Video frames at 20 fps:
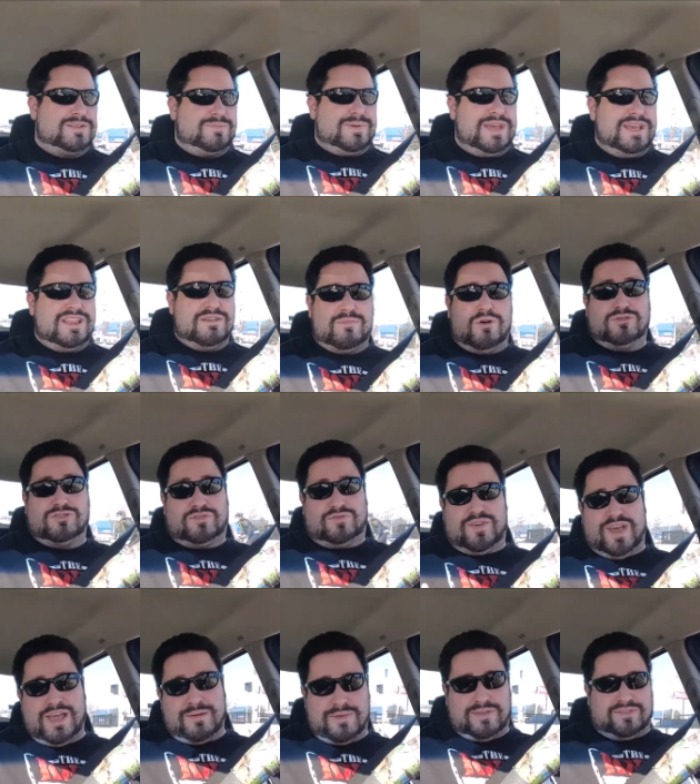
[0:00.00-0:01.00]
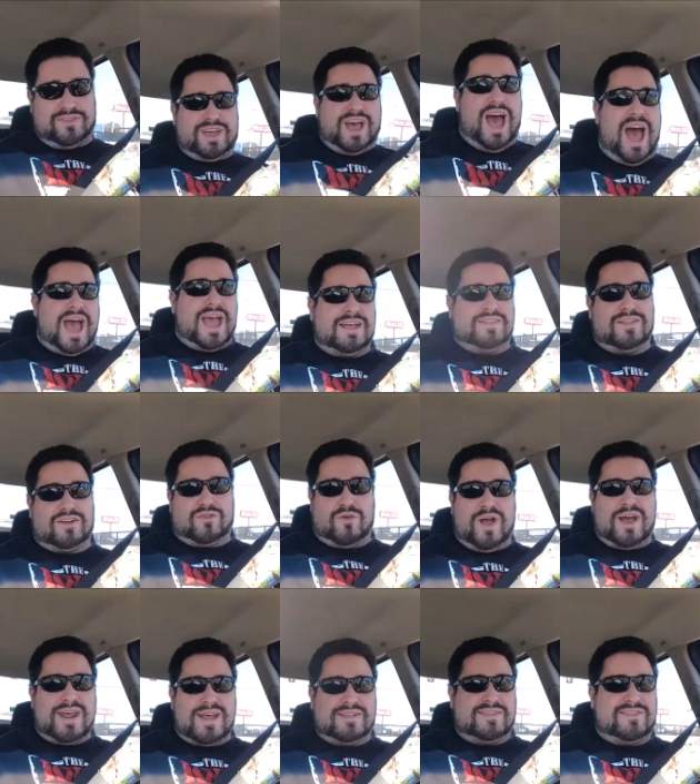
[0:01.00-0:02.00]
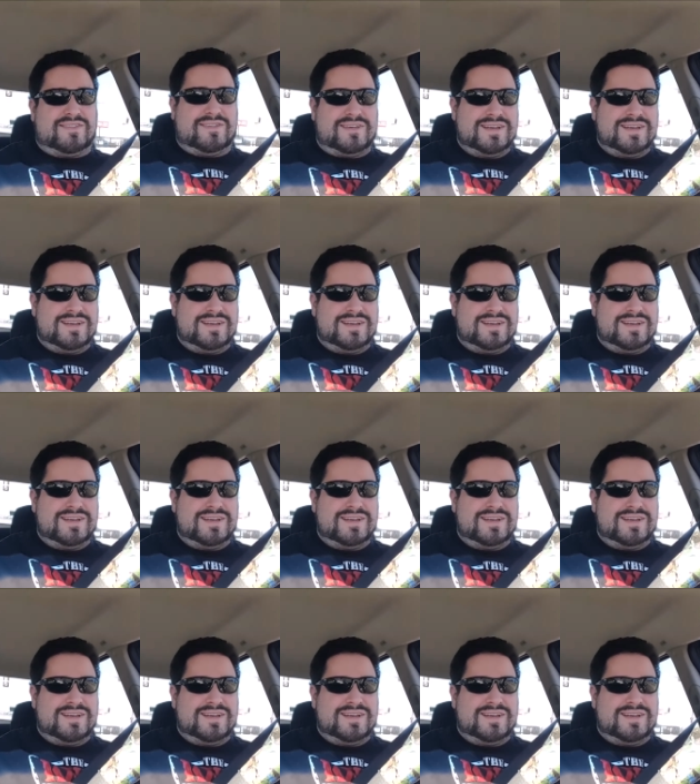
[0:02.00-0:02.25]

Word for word: to be the most famous guy in the credits.